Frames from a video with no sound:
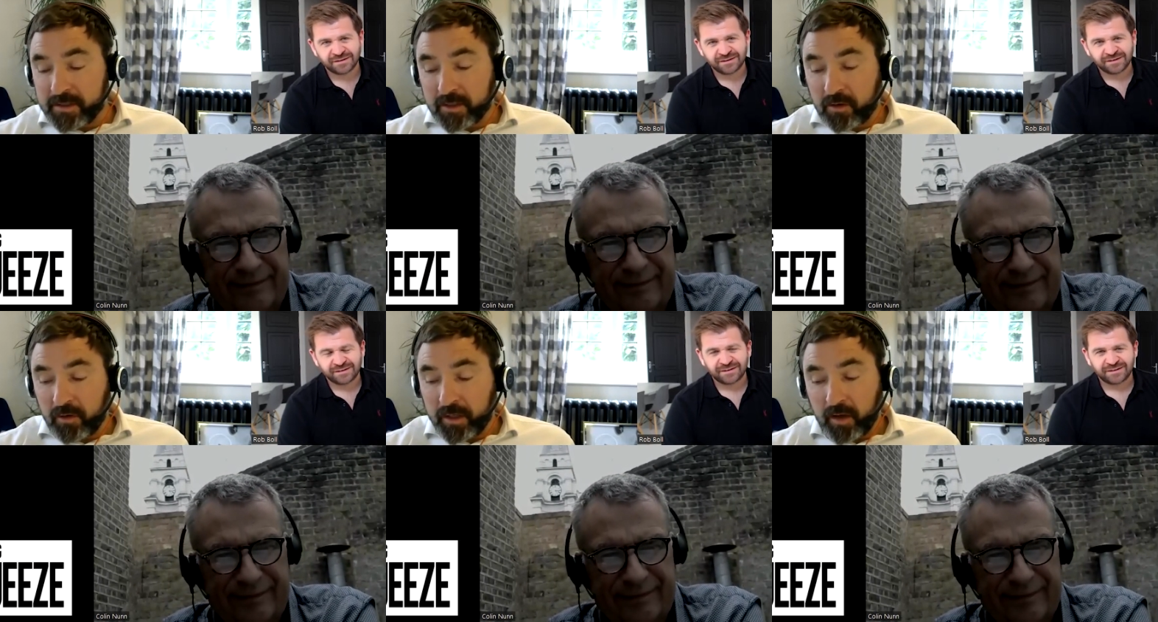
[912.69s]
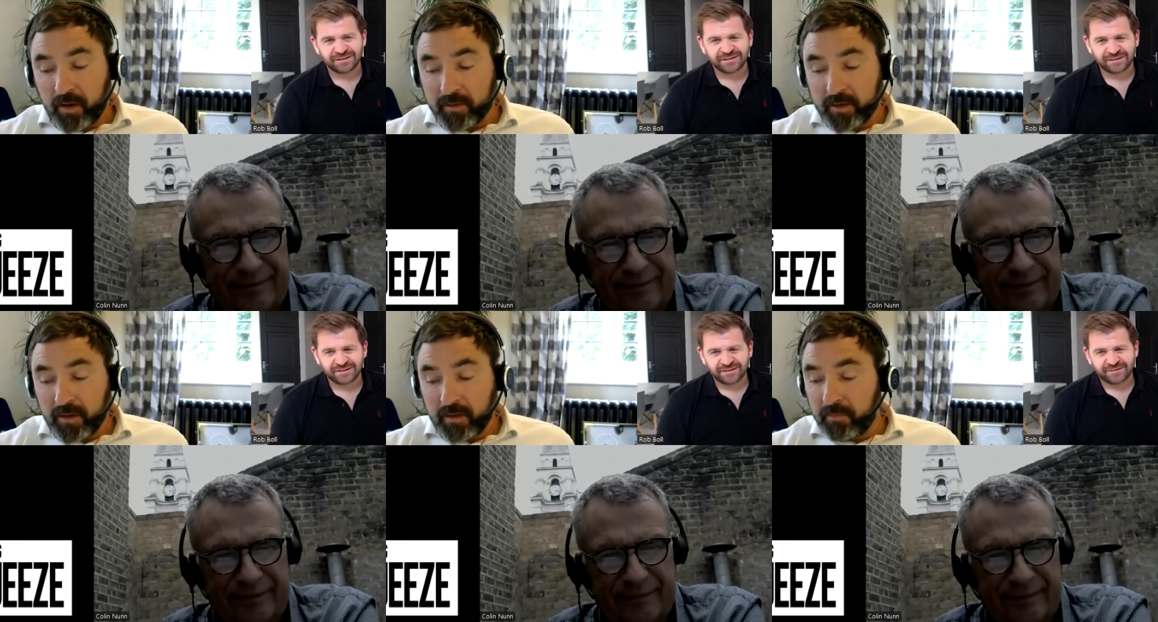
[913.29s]
Speaker 1: to colin I, I think
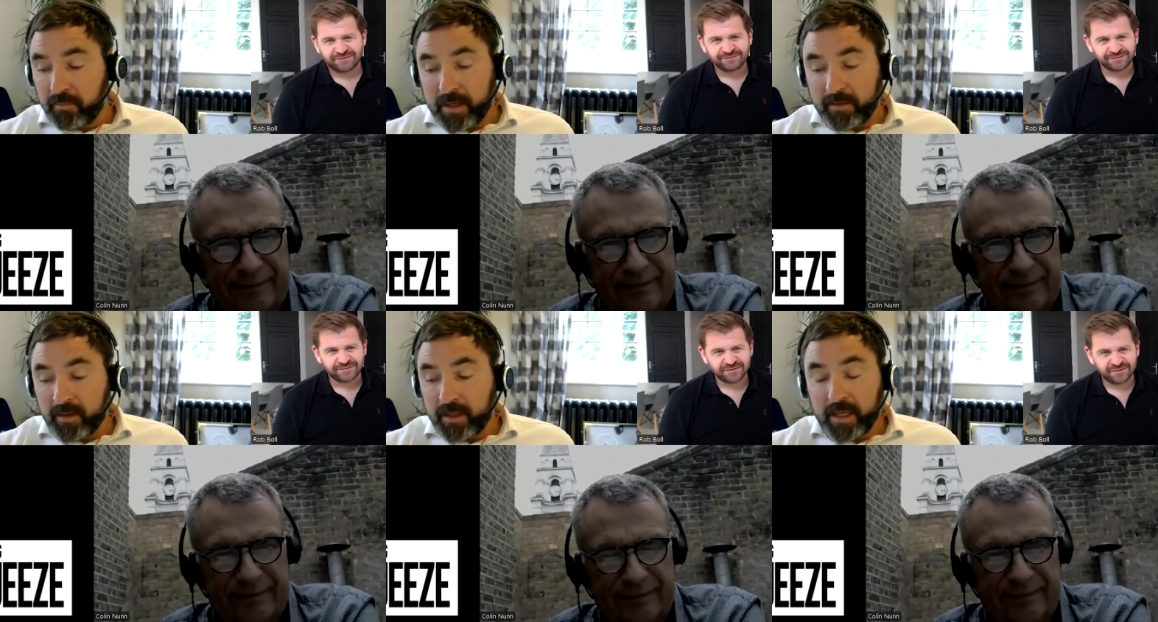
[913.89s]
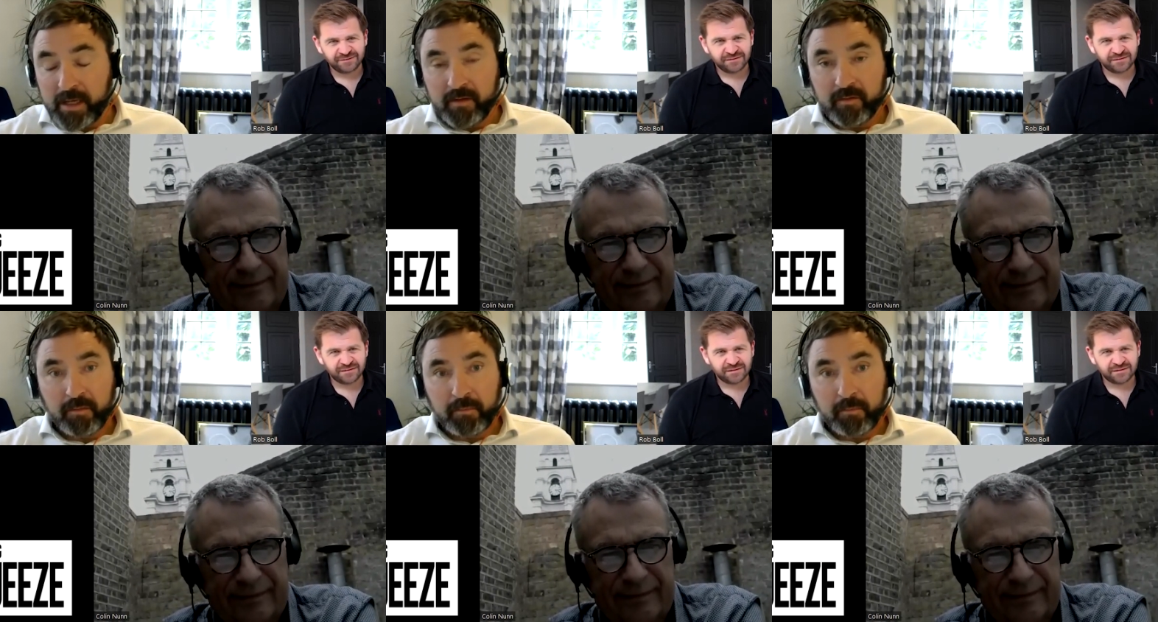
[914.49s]
that the main thing is